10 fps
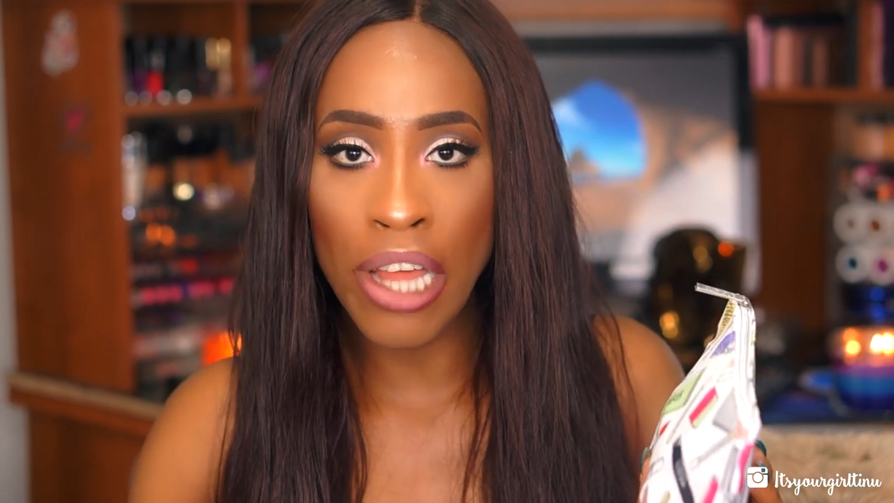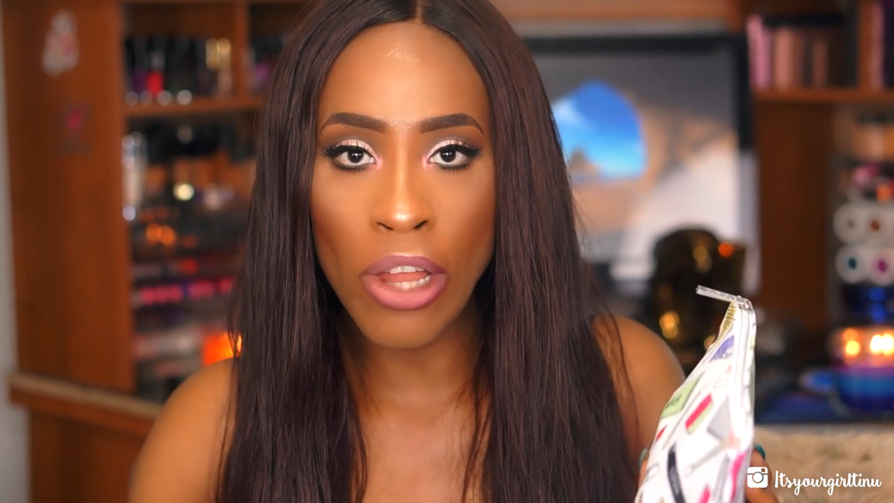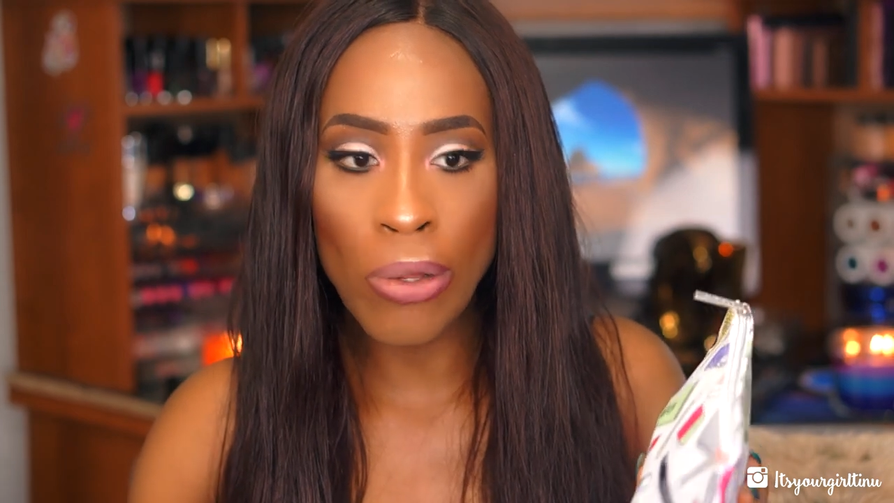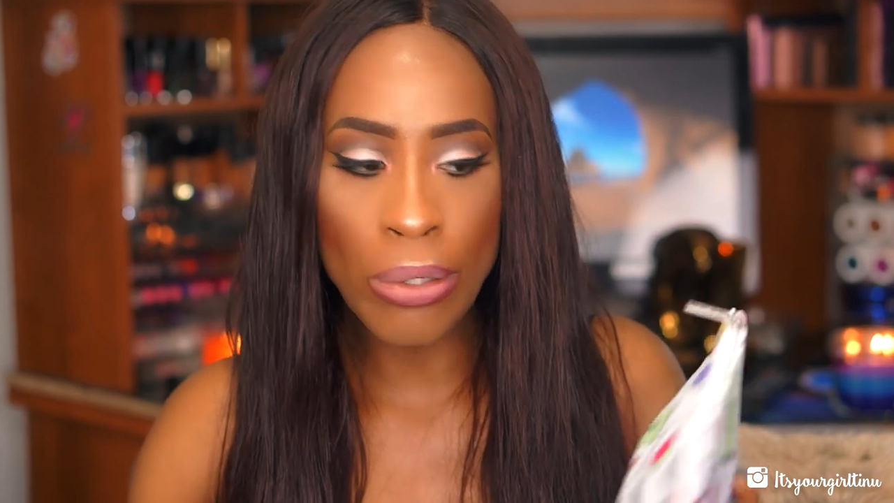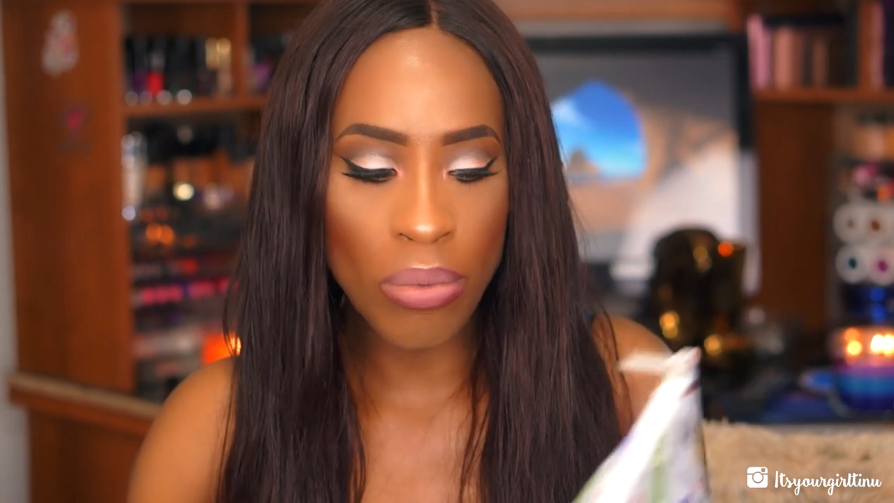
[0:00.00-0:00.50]

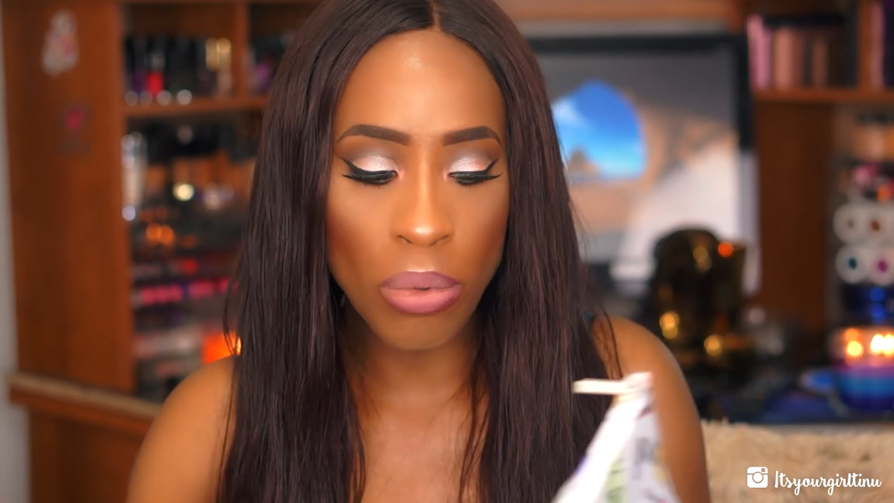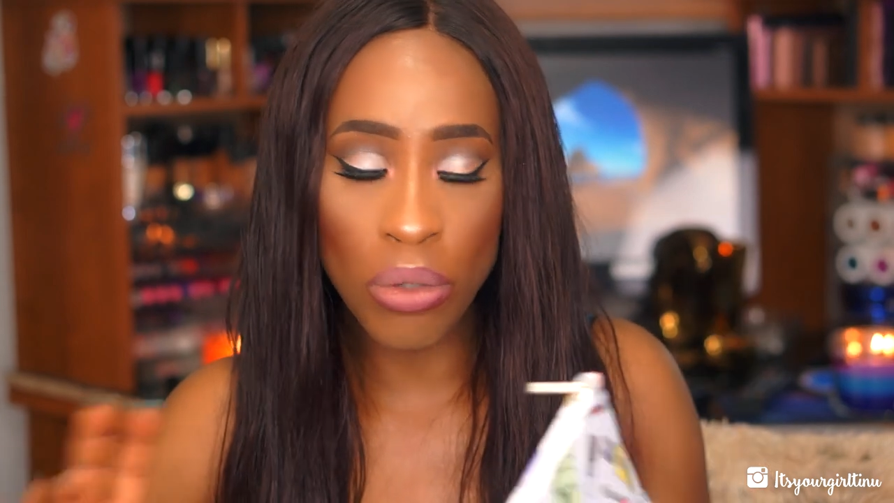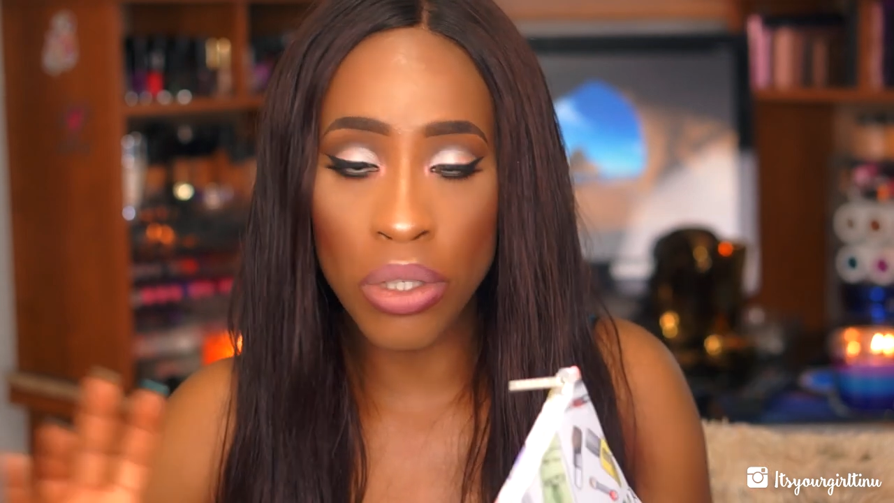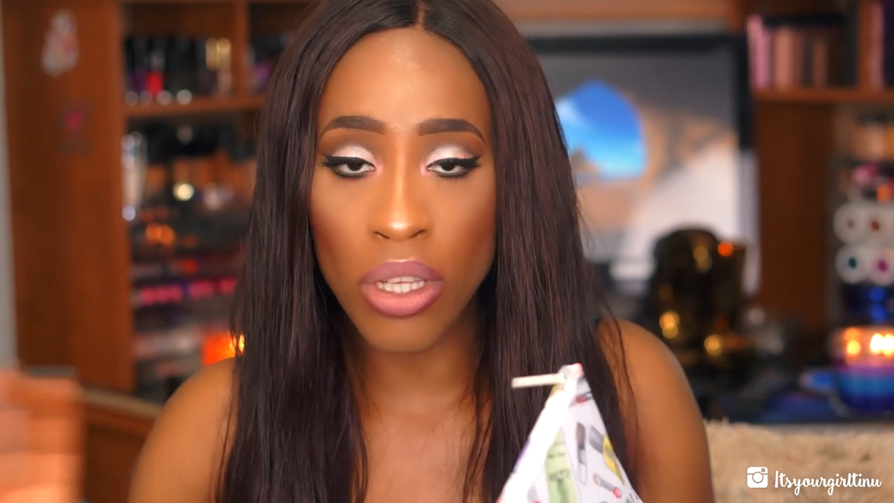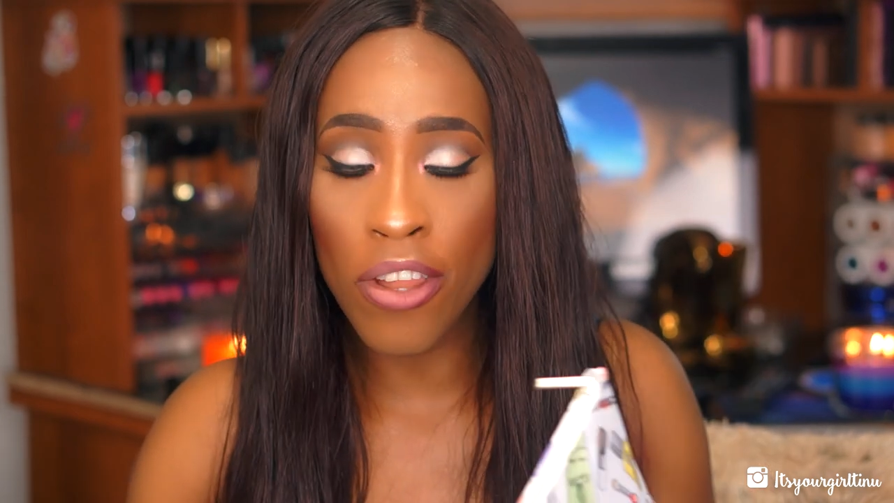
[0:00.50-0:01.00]
dollars,
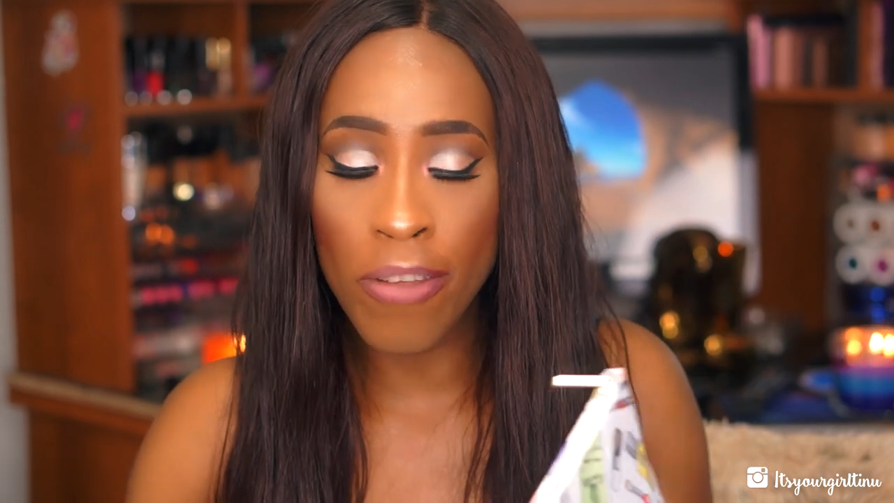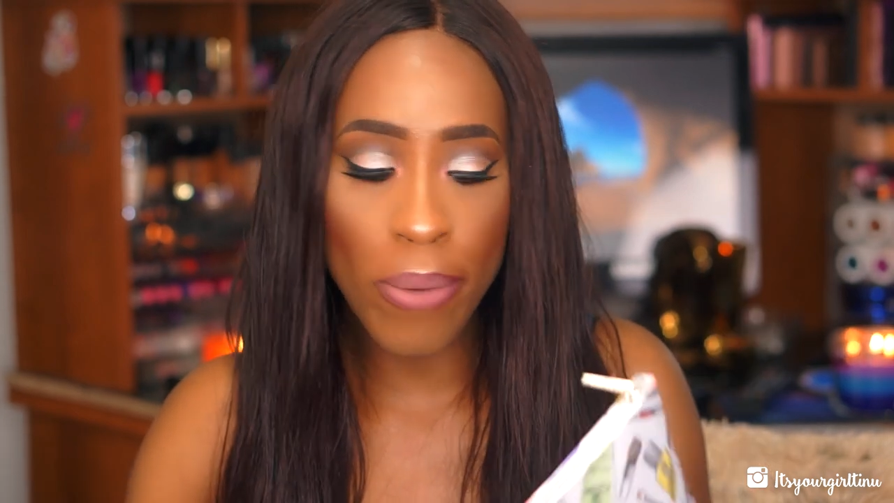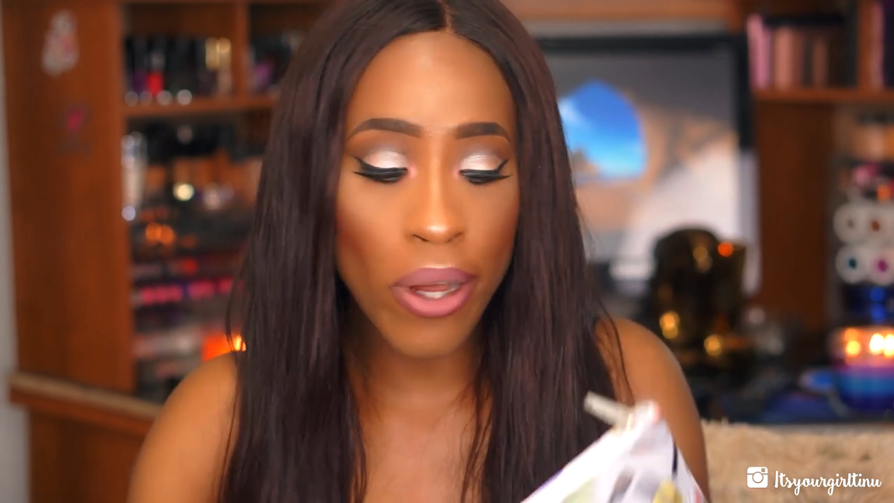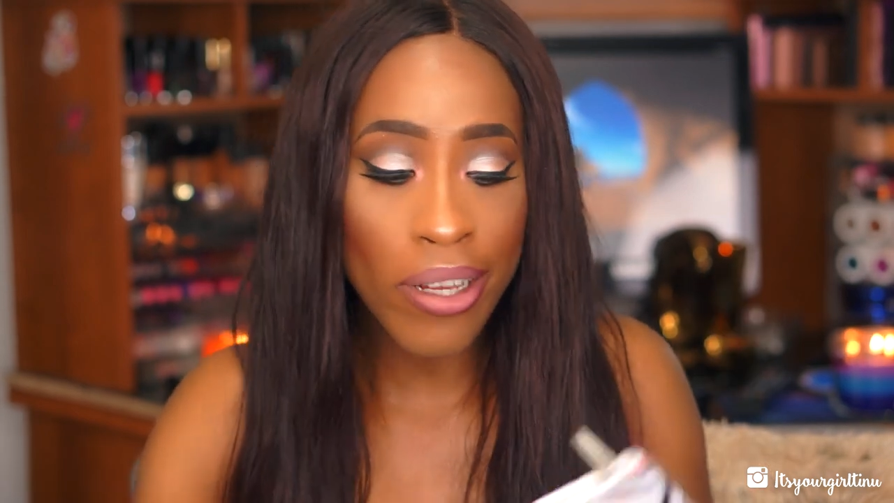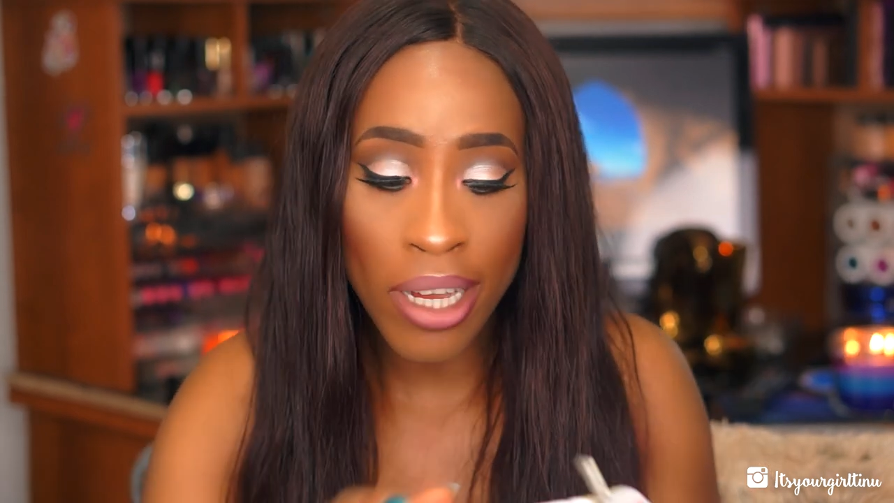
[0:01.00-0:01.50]
which was on the
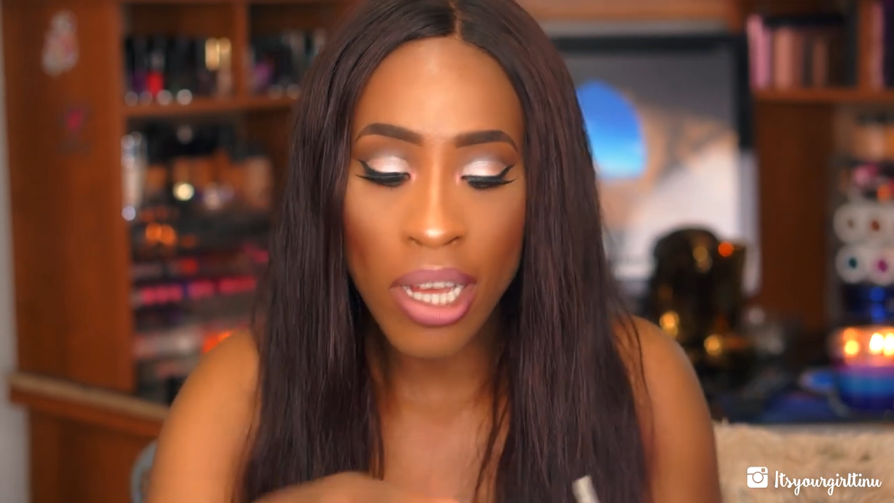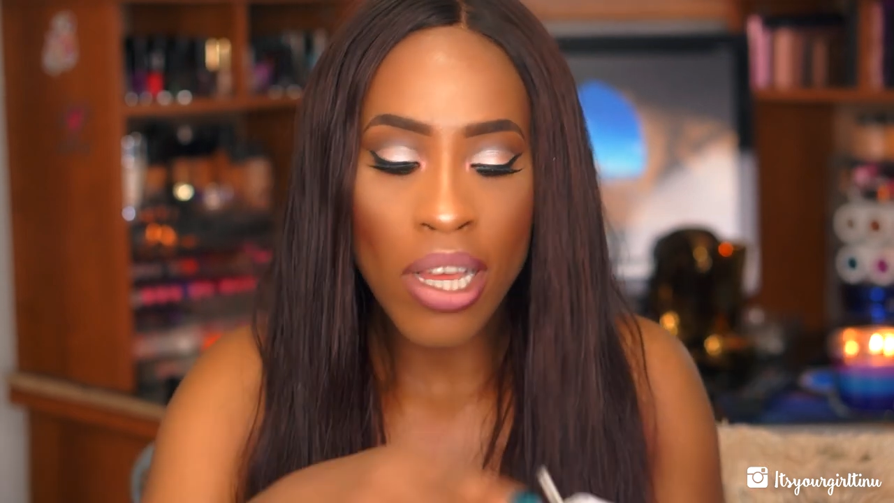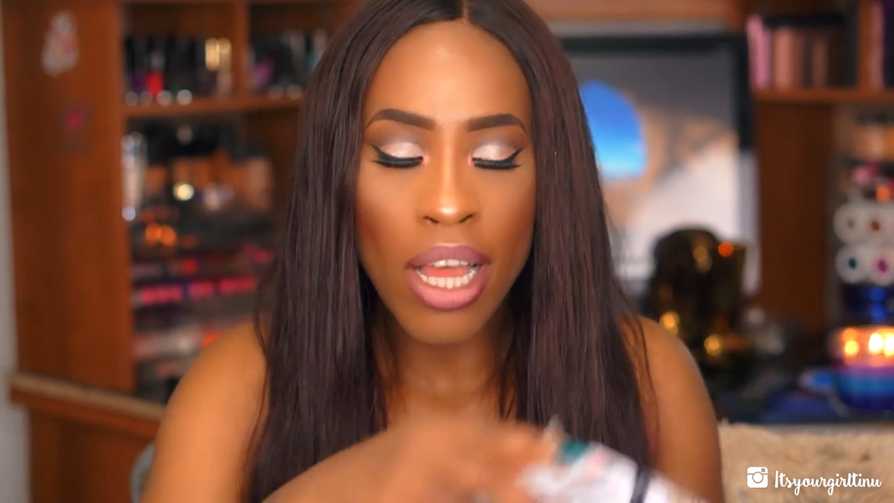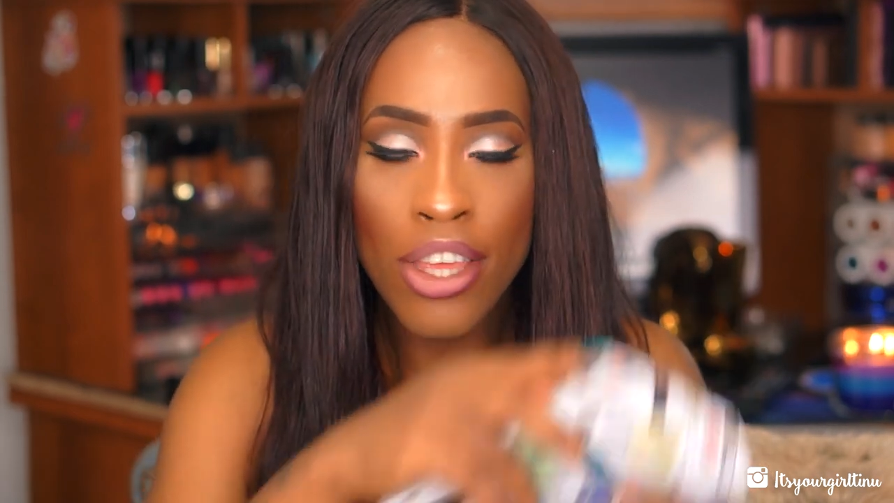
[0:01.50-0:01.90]
mark,